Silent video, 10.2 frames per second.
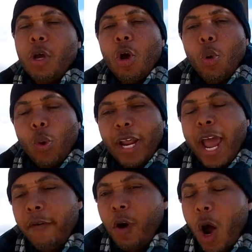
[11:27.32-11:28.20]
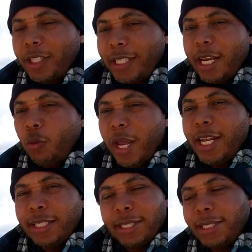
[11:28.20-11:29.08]
Whatever octane rating
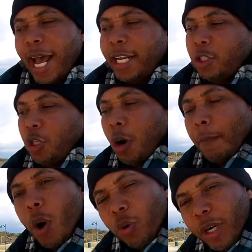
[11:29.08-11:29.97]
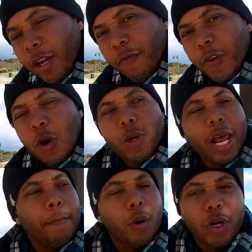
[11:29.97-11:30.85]
is assigned to your motor in the field
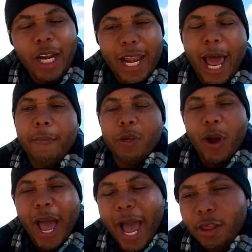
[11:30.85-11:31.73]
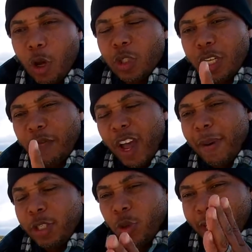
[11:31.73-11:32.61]
and motor in the lab, you add those and divide
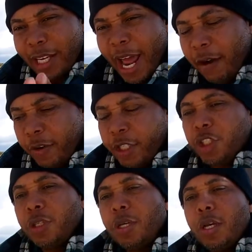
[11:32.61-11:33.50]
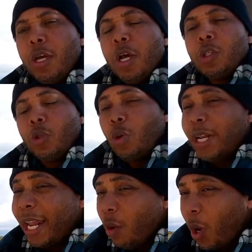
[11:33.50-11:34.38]
by 2 and get an average. So
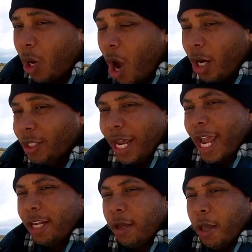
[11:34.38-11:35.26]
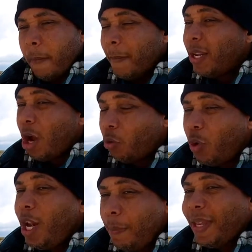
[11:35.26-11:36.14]
91 octane may not
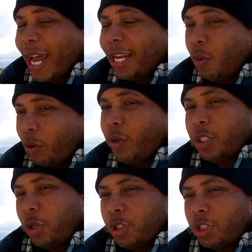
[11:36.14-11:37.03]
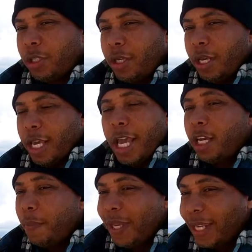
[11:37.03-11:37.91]
really be 91 research. It
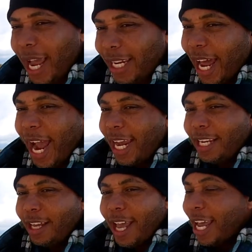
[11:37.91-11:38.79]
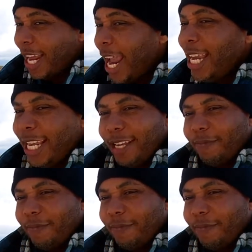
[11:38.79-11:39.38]
could be 99 and 80.